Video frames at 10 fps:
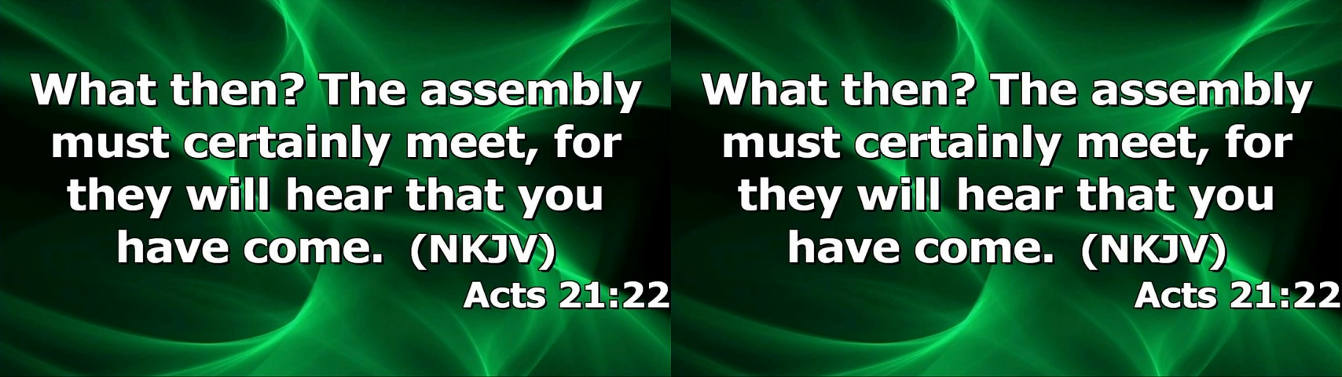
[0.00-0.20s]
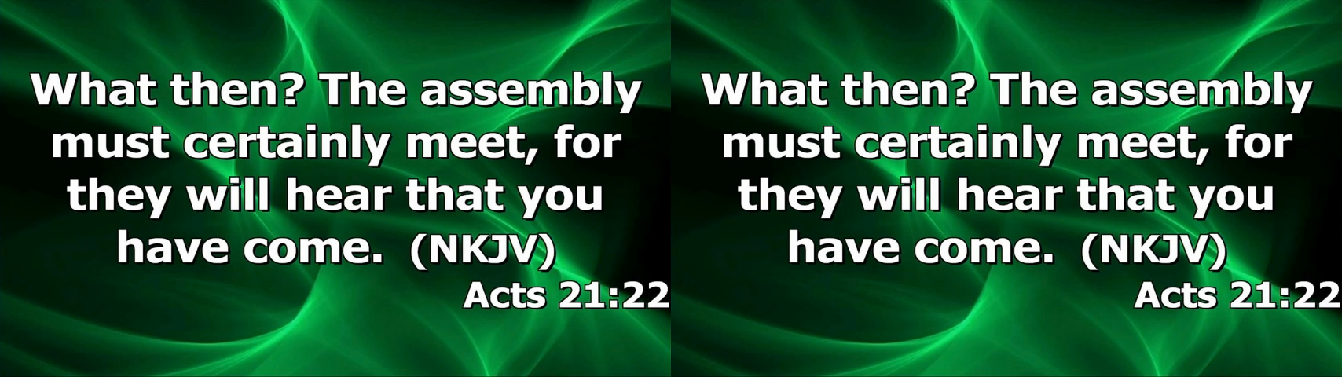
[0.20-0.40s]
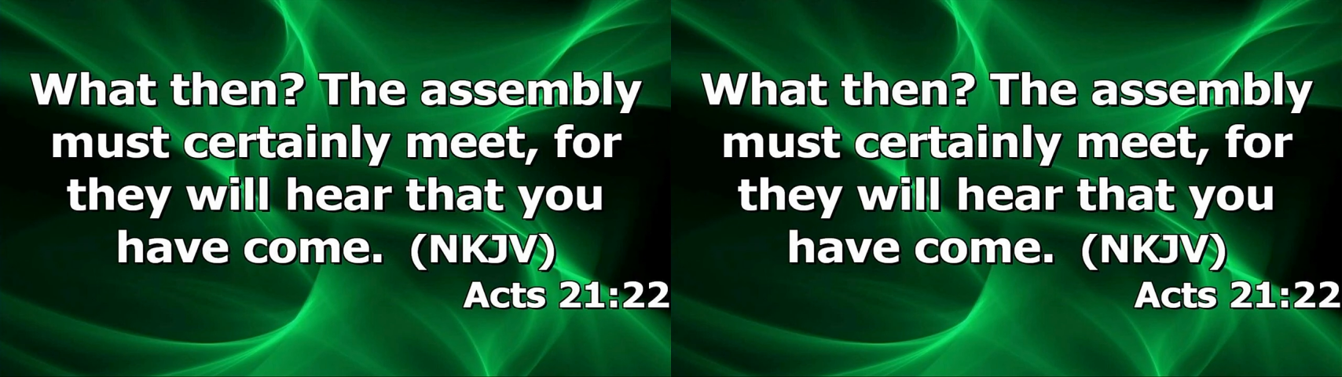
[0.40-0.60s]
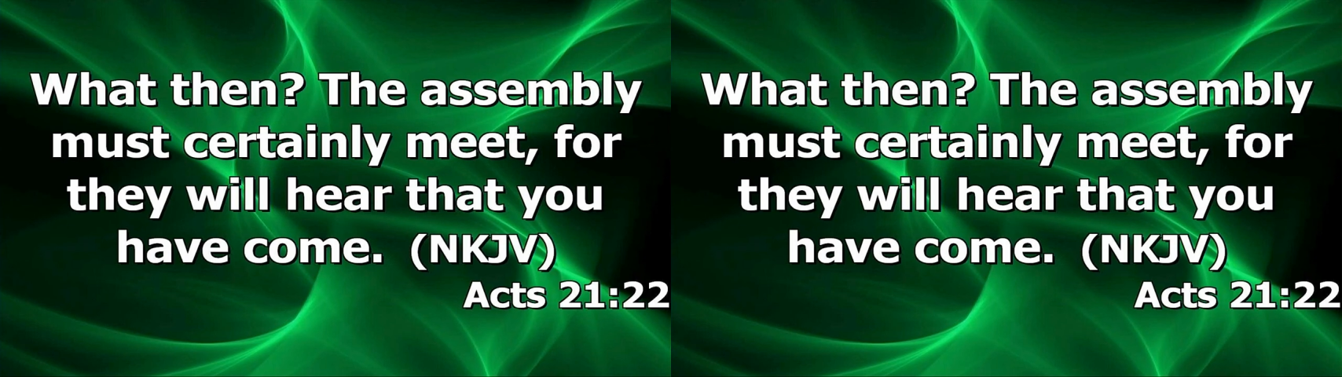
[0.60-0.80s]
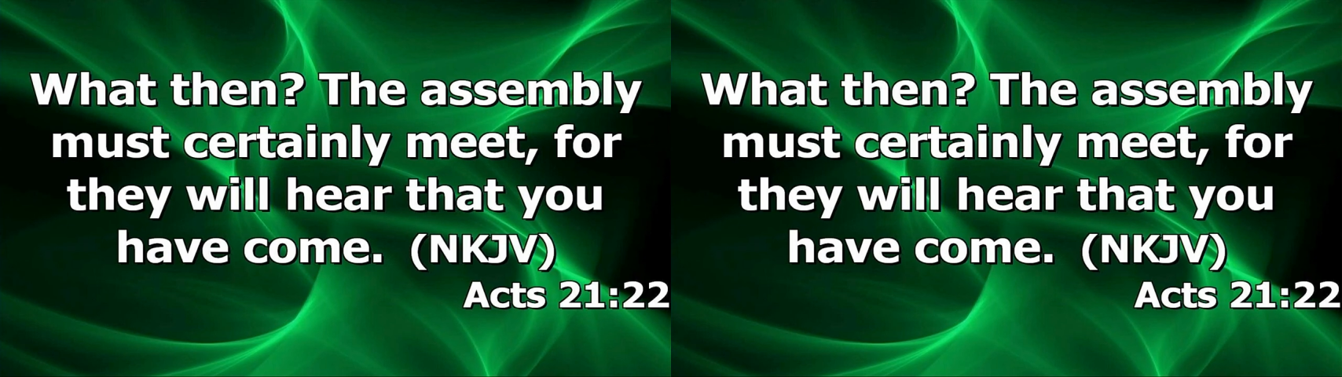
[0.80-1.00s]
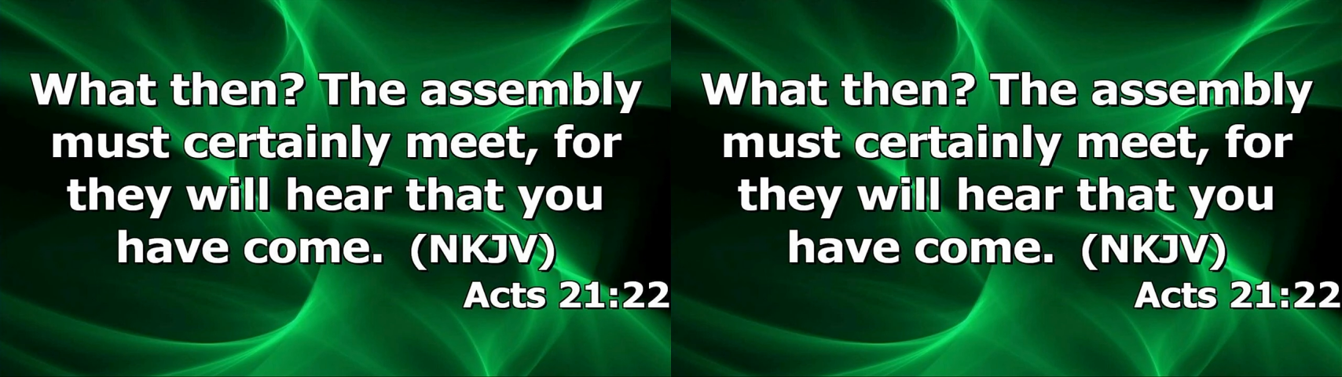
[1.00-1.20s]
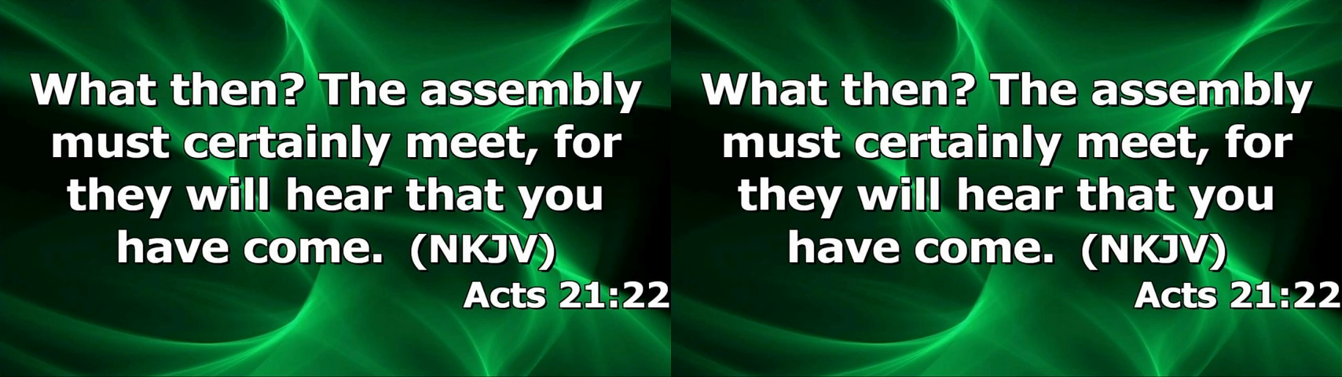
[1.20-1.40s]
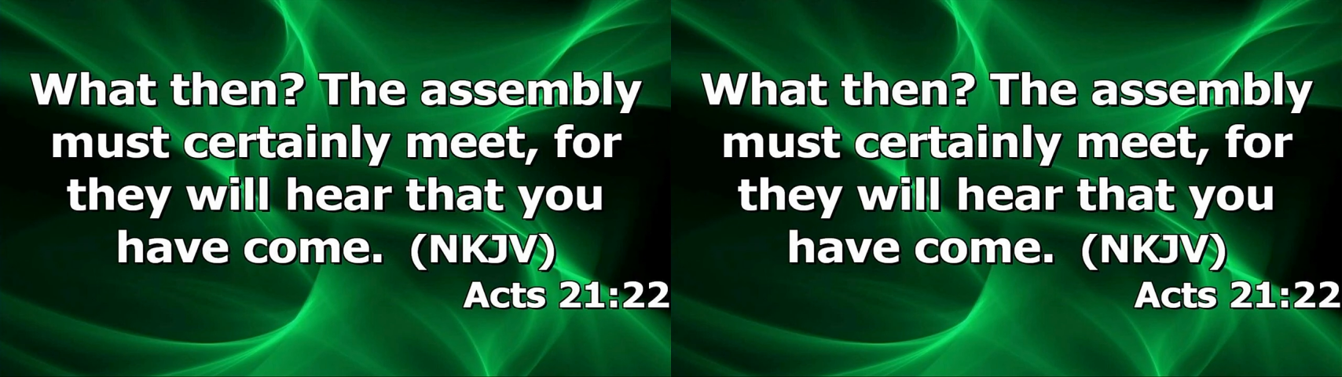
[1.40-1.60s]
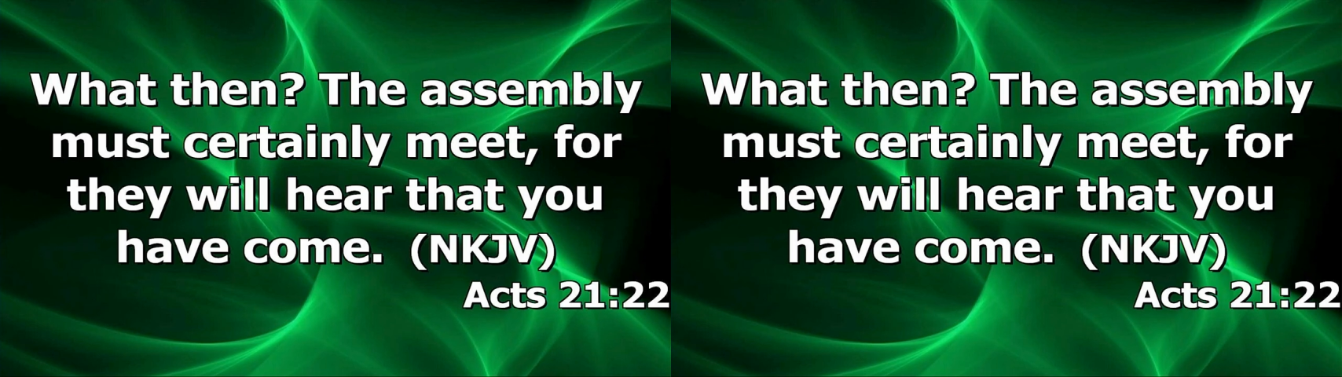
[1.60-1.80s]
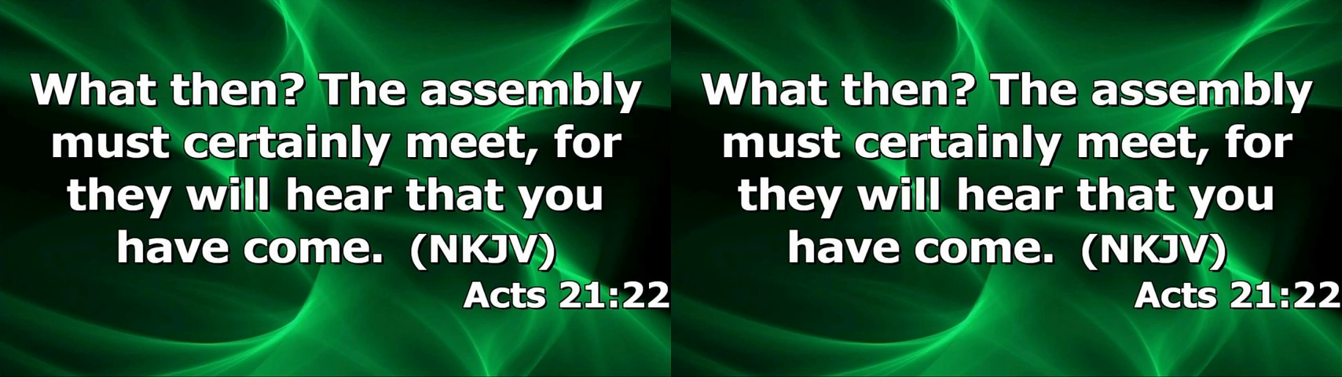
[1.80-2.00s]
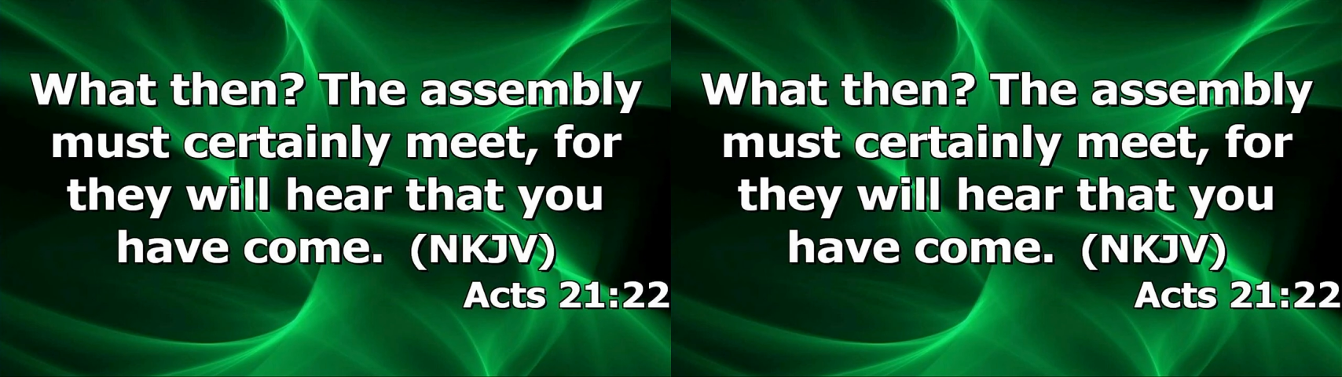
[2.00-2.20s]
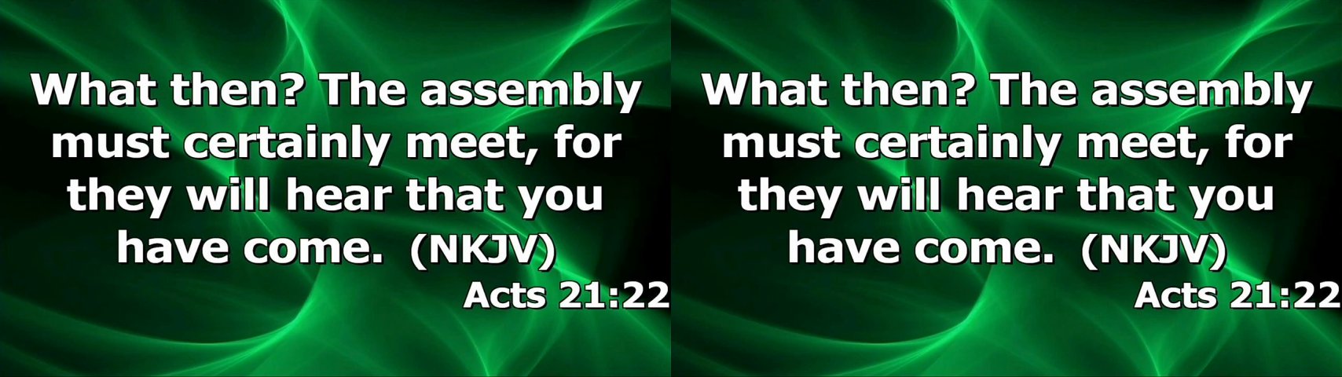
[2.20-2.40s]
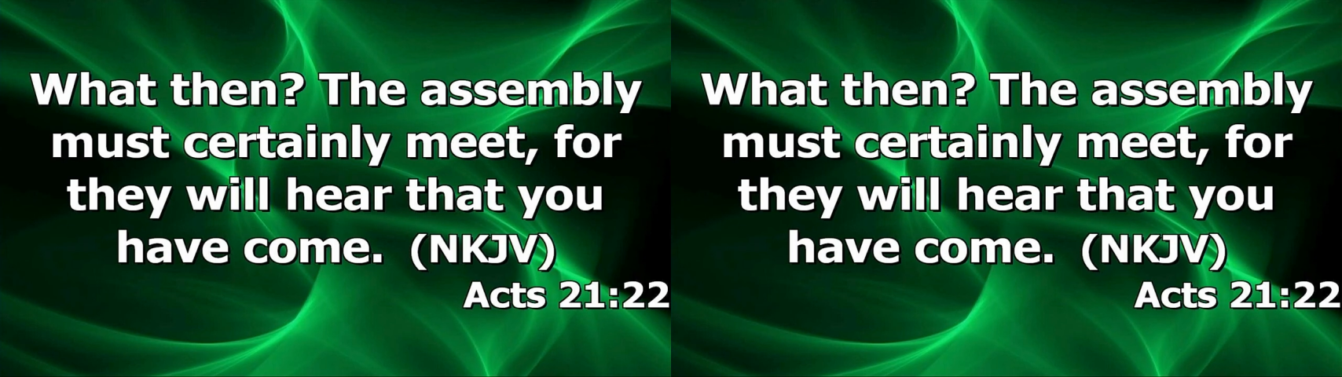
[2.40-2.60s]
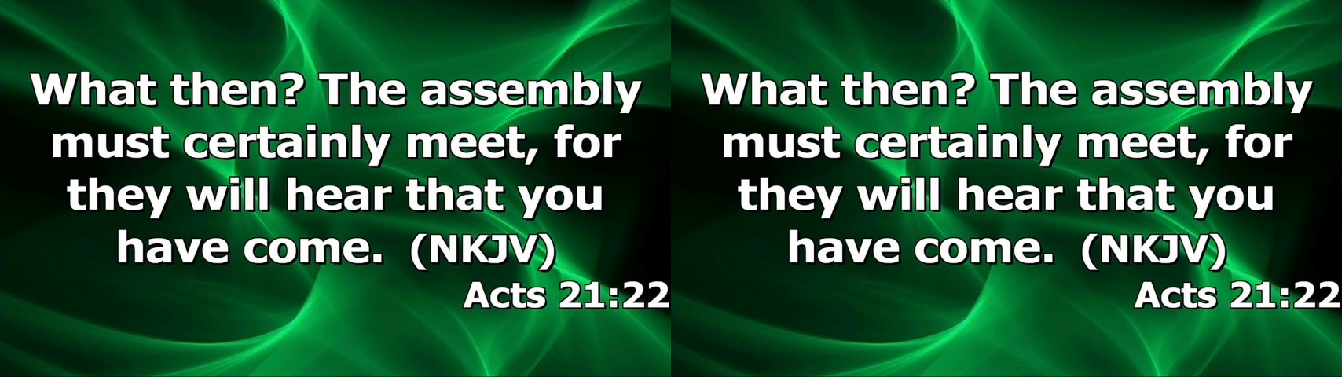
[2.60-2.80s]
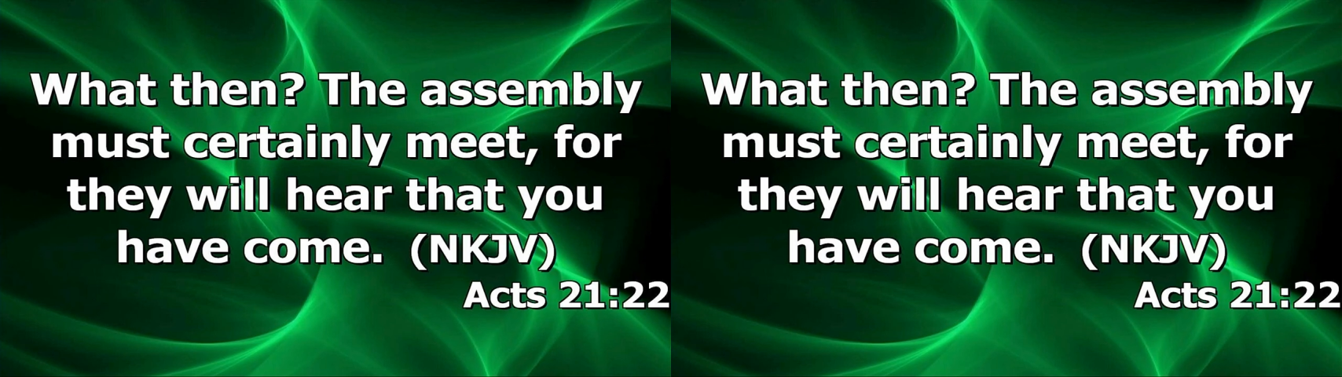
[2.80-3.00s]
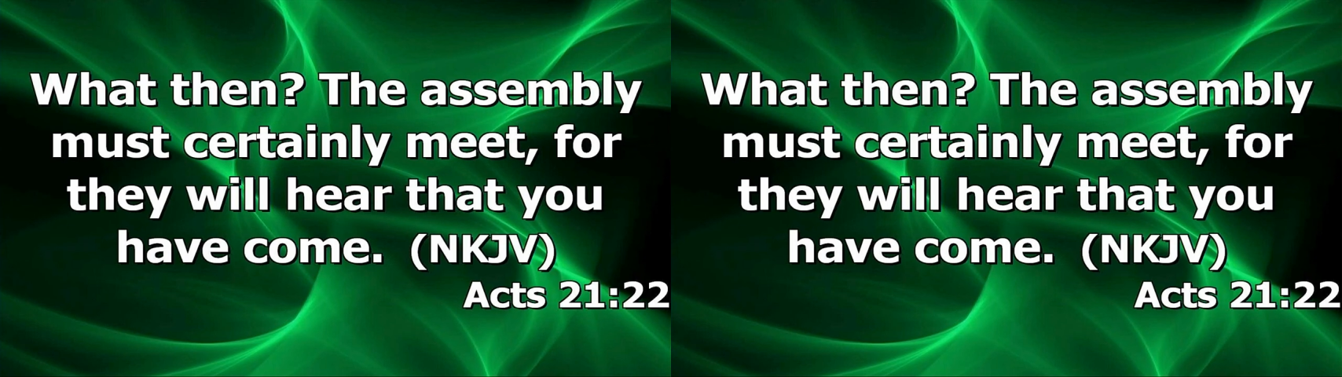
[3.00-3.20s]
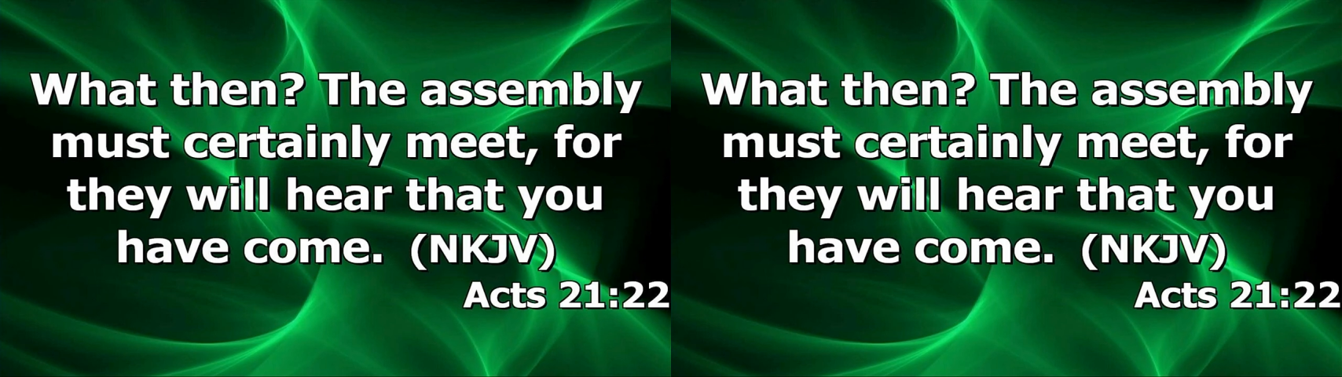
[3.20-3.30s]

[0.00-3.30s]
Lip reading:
No face is visible, so there are no lips to read.